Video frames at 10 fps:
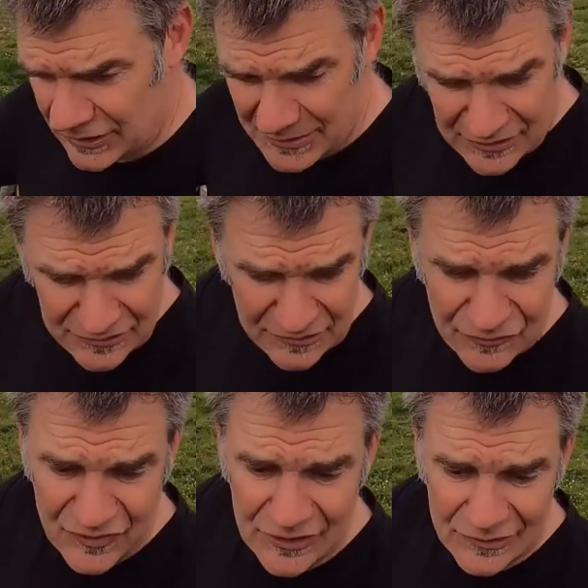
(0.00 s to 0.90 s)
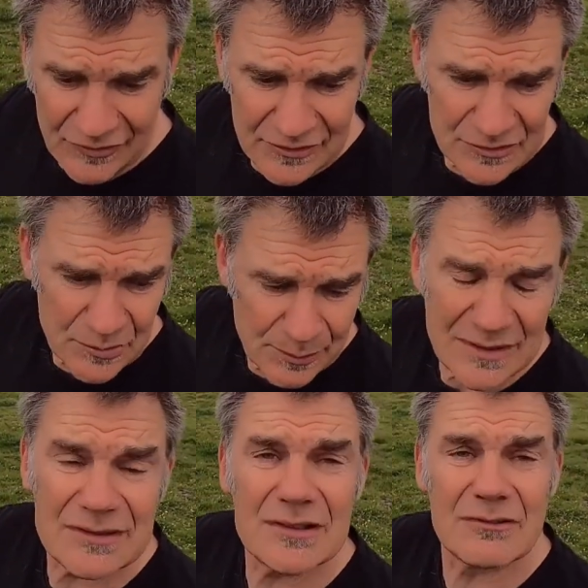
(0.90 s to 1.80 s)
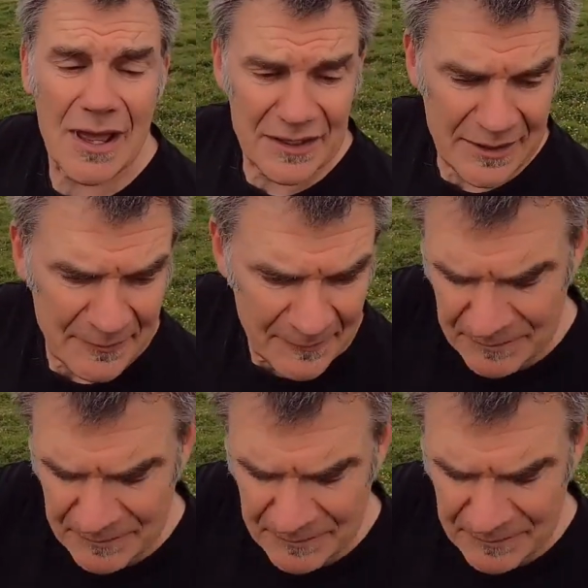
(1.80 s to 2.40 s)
going to be used as fill, very small pieces of granite,